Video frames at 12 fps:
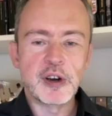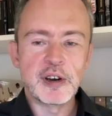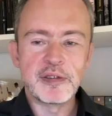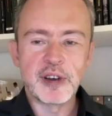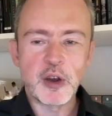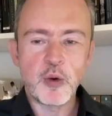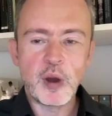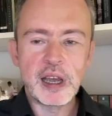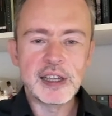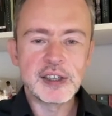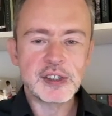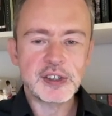of a
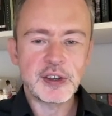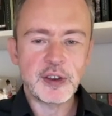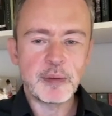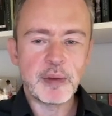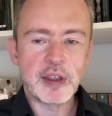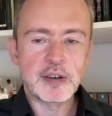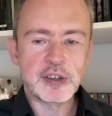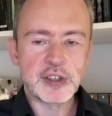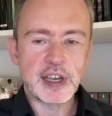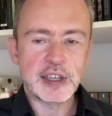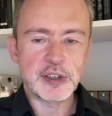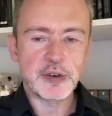quiz. The mother just
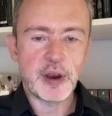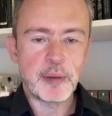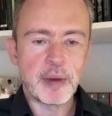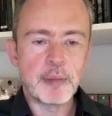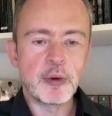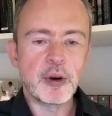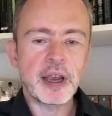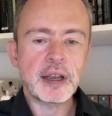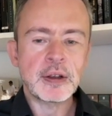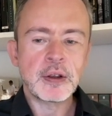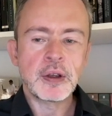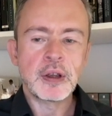has a great memory.
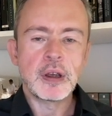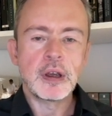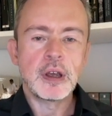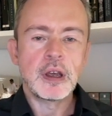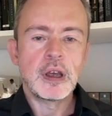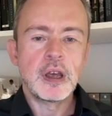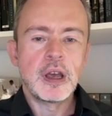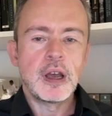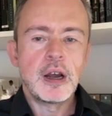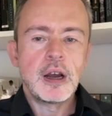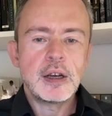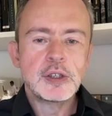
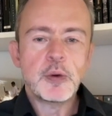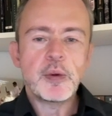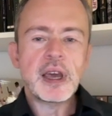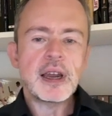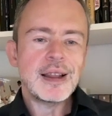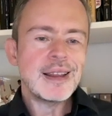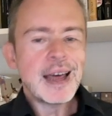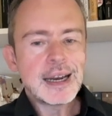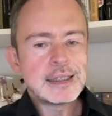So we got a lot of